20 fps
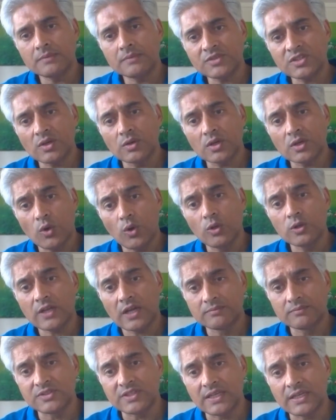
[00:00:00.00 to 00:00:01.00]
So a call
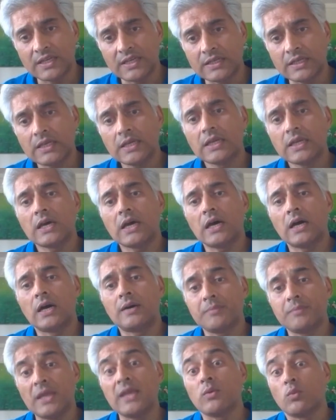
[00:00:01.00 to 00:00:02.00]
comes in,
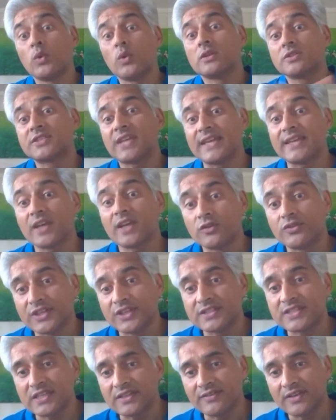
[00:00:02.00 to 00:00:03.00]
it will take over
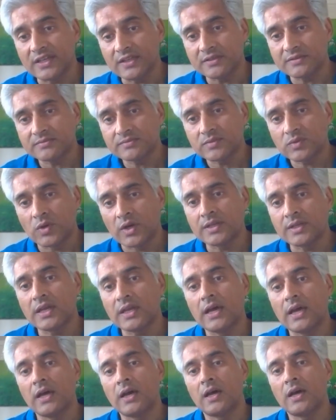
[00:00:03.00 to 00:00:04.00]
the TV. Right,
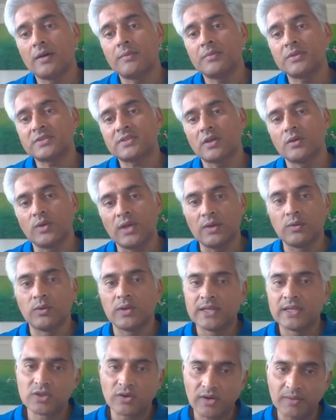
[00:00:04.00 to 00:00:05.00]
so it will
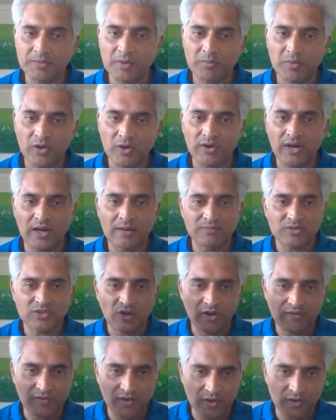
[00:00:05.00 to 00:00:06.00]
interrupt the program.
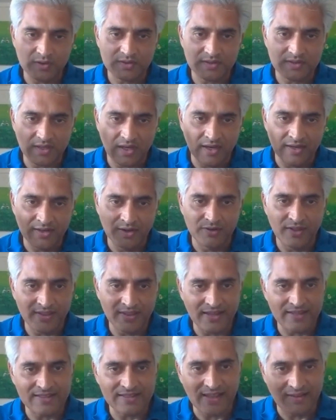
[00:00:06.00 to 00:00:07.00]
Sorry, folks. I know that
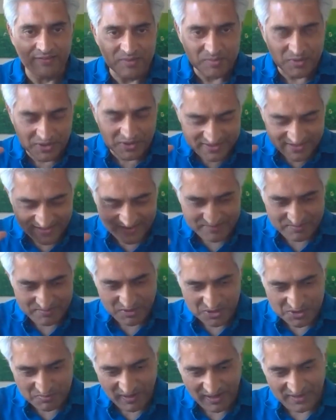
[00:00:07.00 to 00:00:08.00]
everybody's going to
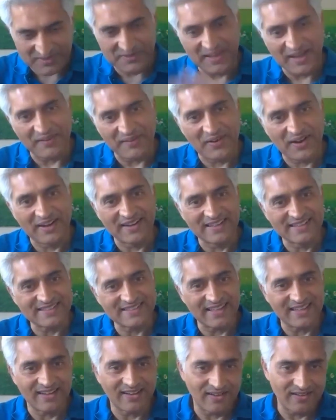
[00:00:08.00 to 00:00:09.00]
push back on that one and
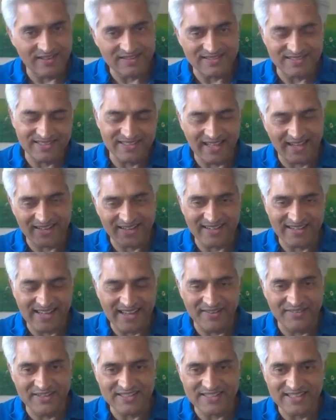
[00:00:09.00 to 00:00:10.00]
say, "Oh, isn't that going to
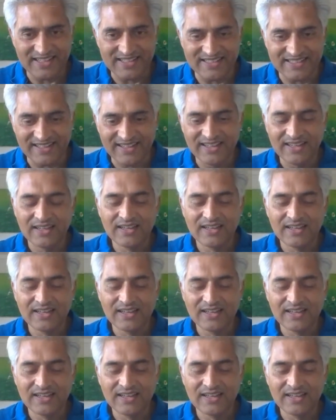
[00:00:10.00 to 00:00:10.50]
get irritating?"